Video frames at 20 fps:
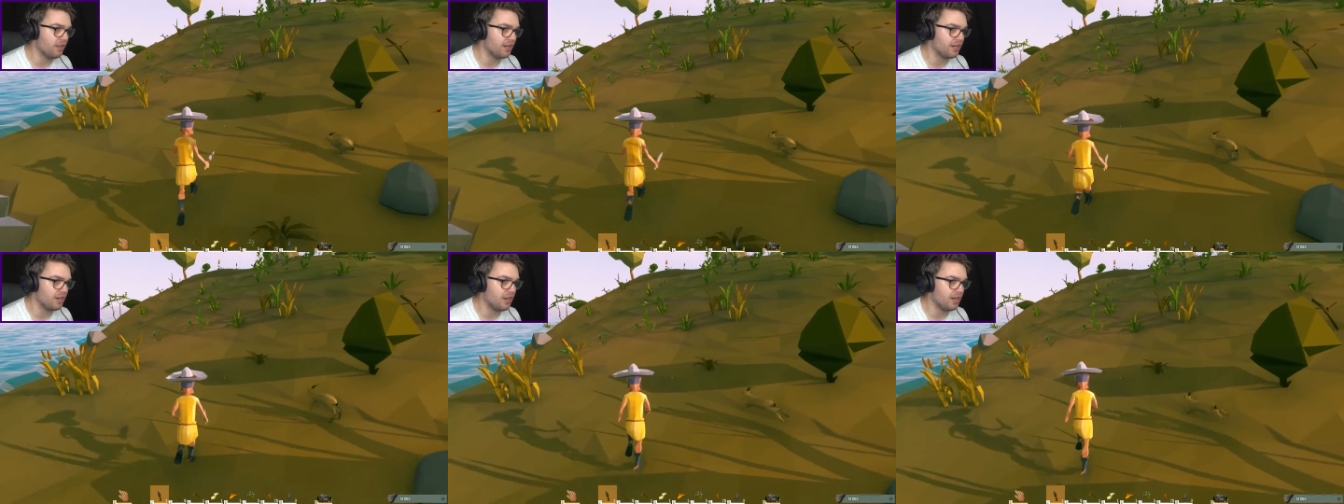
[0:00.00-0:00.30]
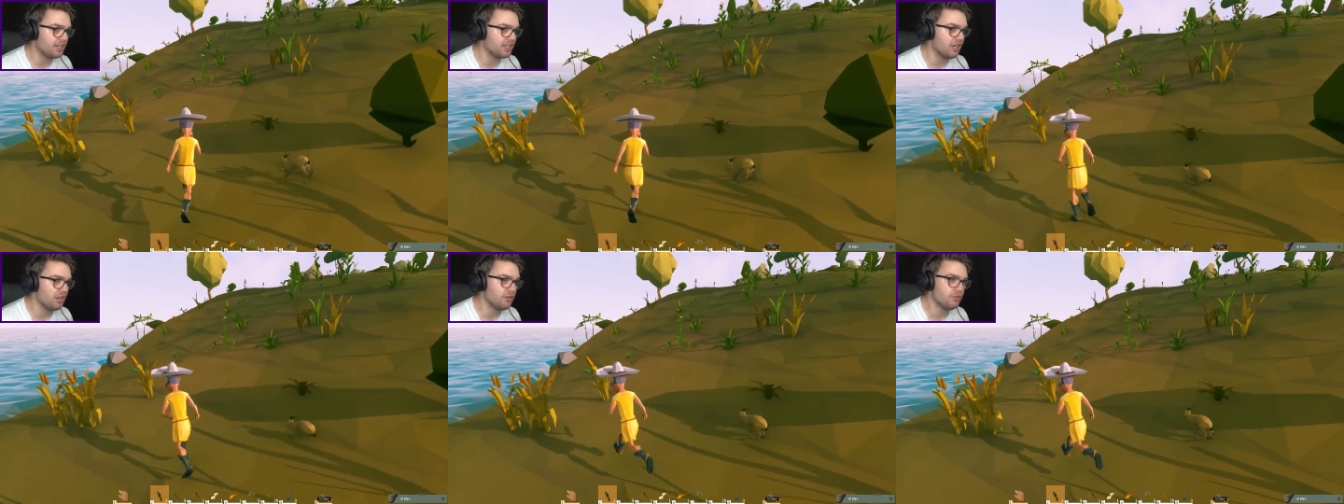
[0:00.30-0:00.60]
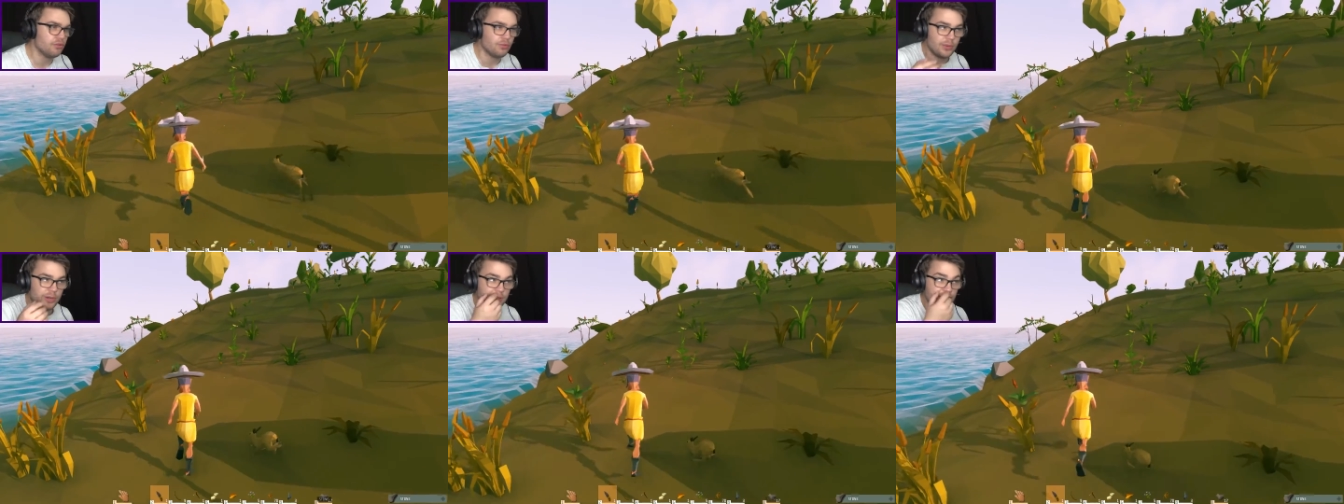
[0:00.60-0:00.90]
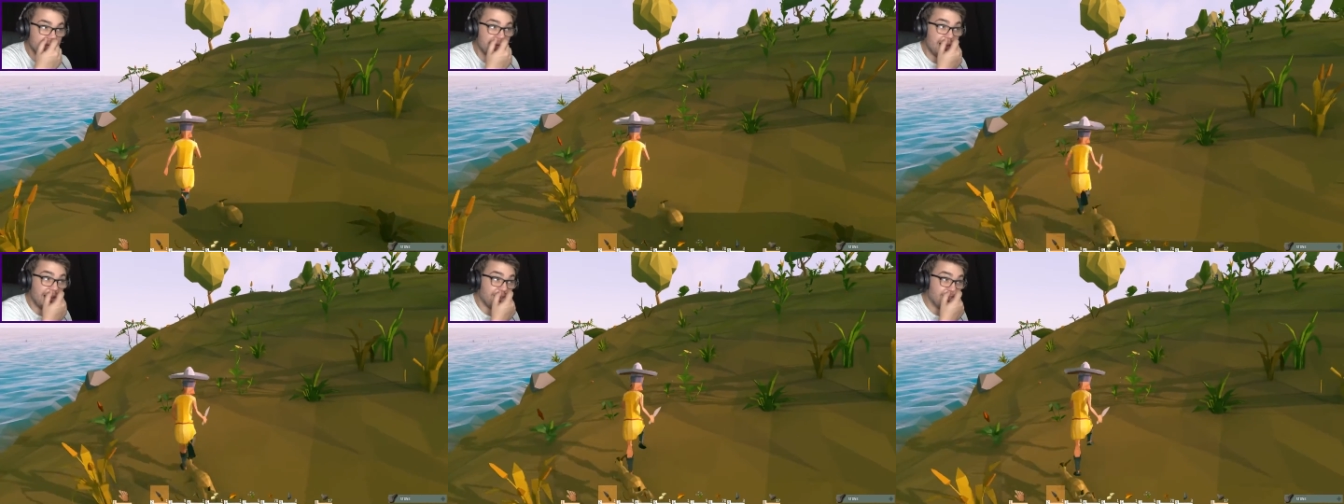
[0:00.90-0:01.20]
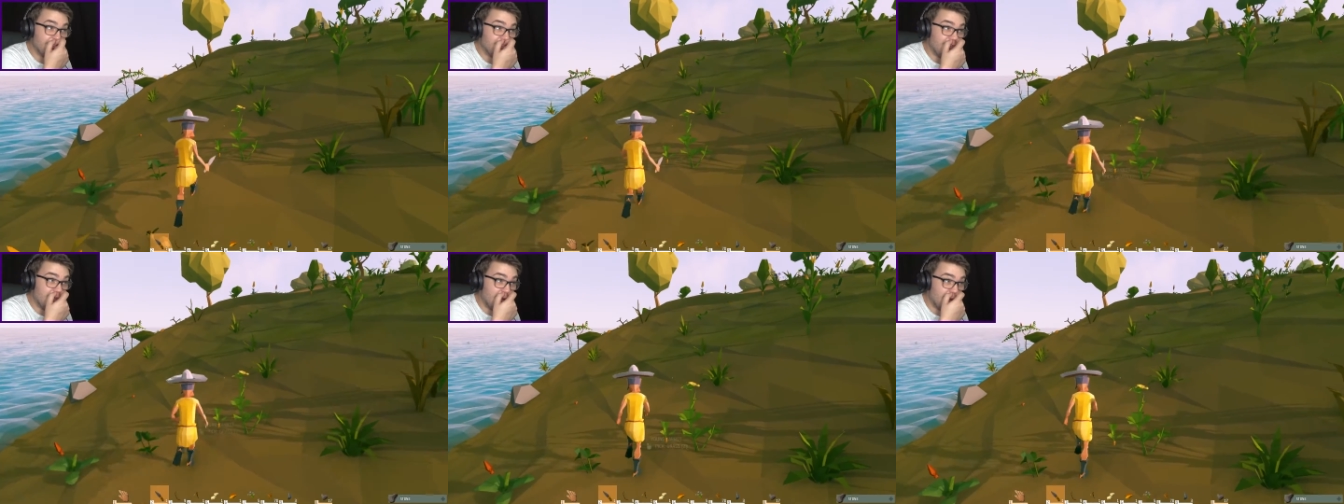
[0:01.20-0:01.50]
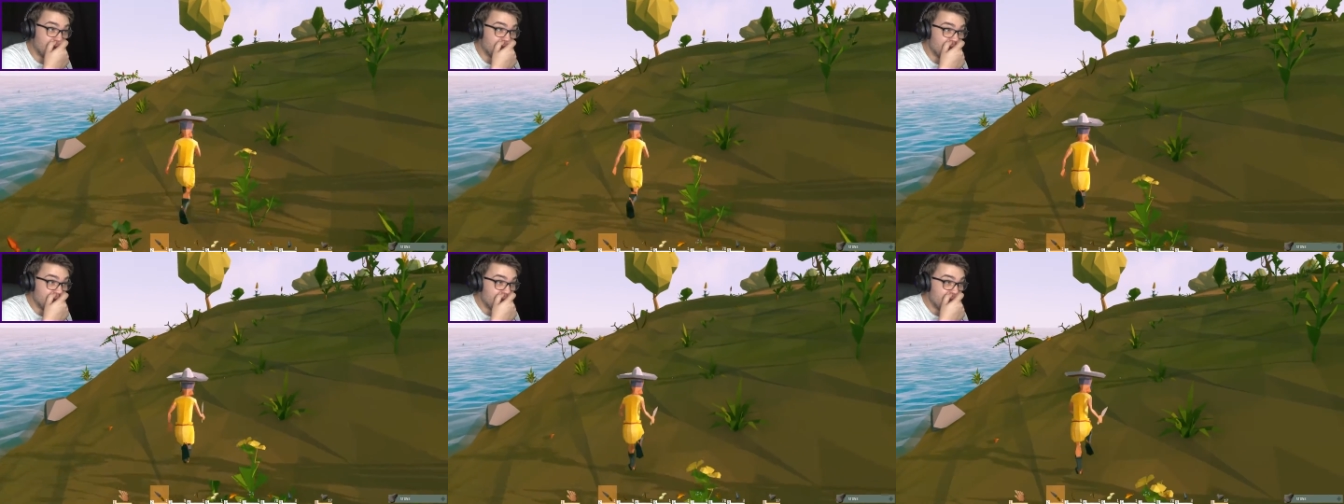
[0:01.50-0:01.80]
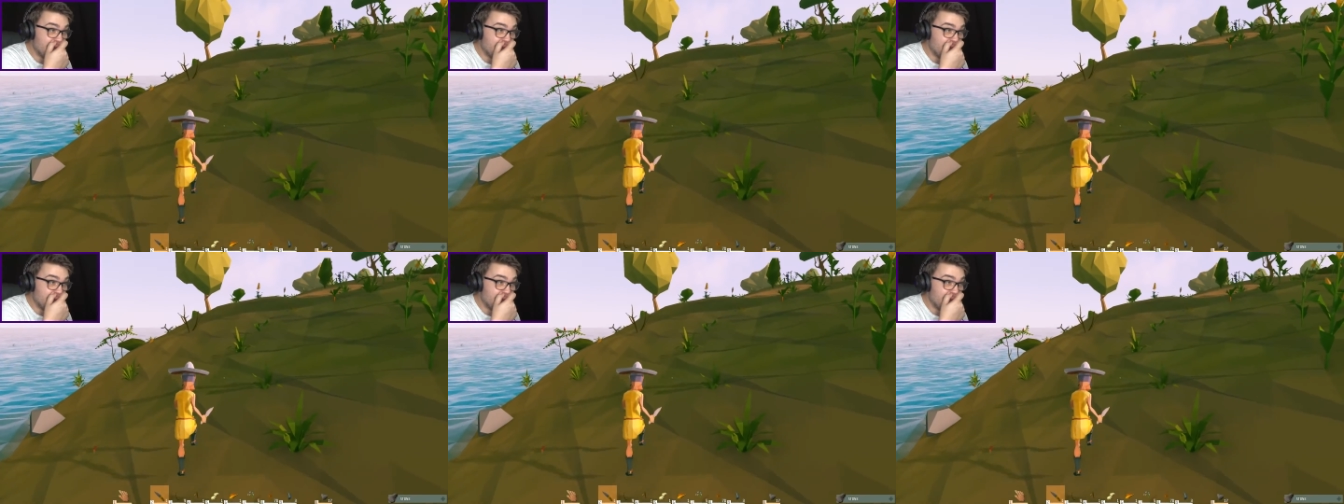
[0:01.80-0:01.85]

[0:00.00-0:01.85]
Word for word: Like, I don't really have a lot.